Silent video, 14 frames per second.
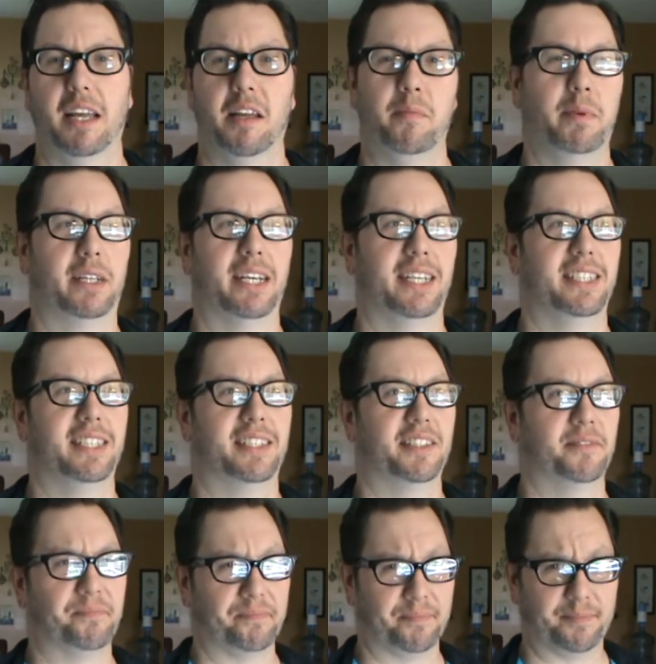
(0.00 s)
because,
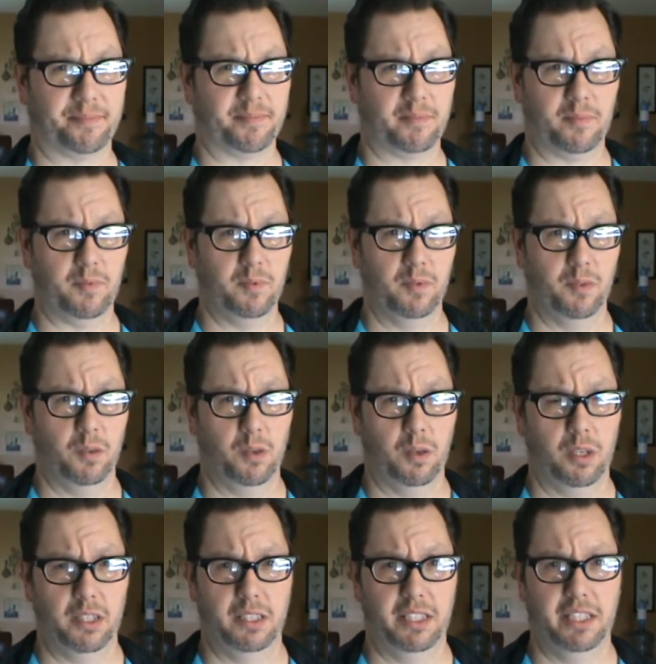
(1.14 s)

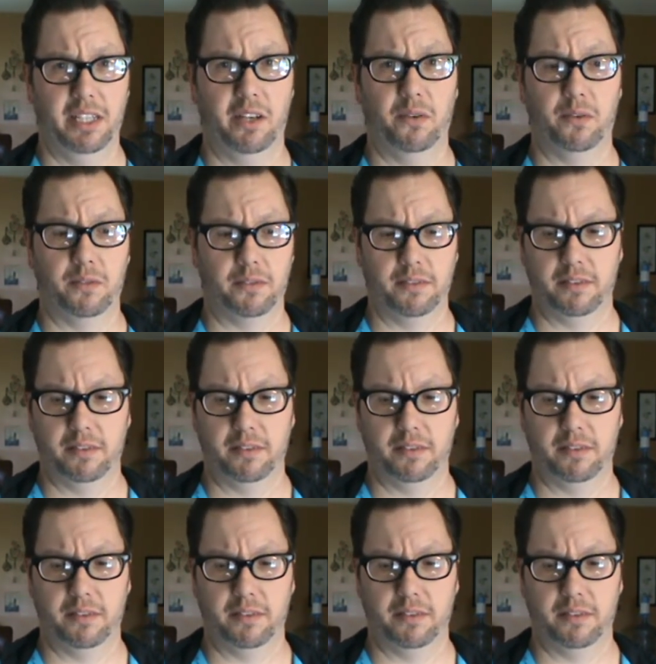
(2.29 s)
you know,